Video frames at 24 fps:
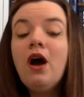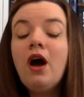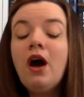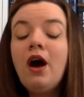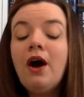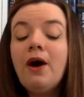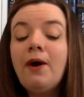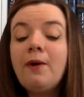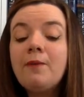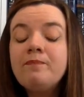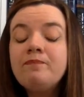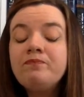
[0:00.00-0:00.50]

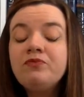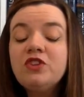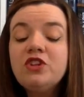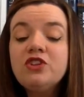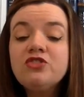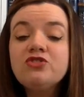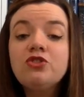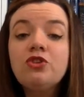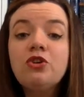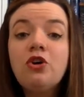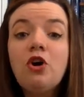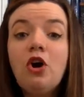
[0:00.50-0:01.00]
um,
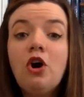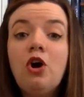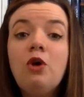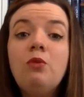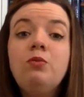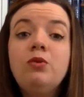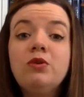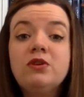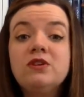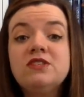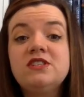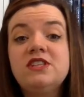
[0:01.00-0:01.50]
these are all
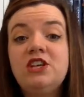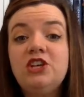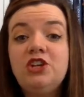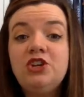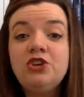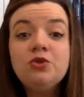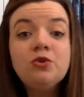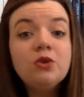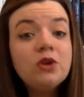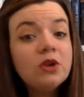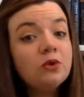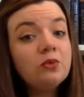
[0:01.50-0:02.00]
books that
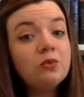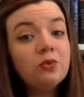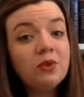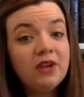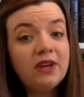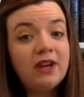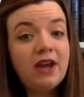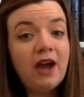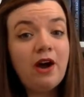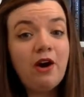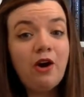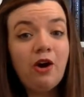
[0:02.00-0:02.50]
you can
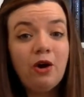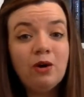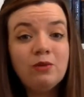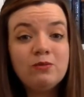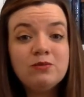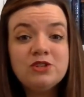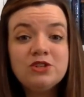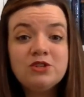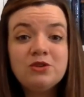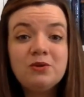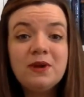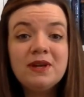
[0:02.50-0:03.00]
read at
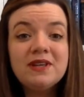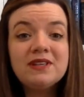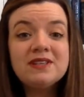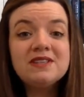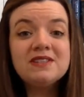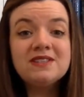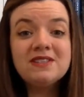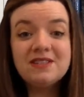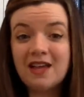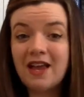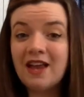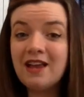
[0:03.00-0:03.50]
home to
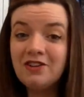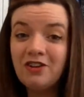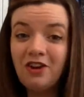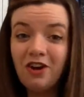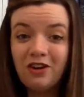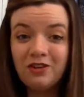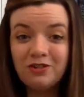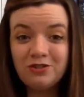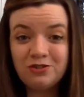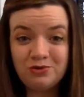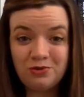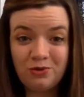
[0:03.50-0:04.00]
extend
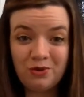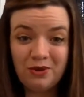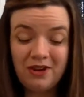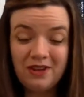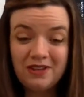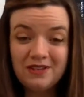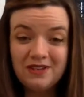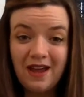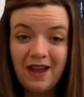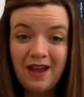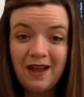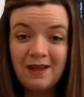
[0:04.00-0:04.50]
our
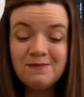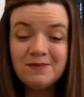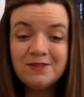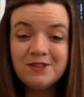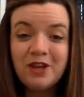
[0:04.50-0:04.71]
story time.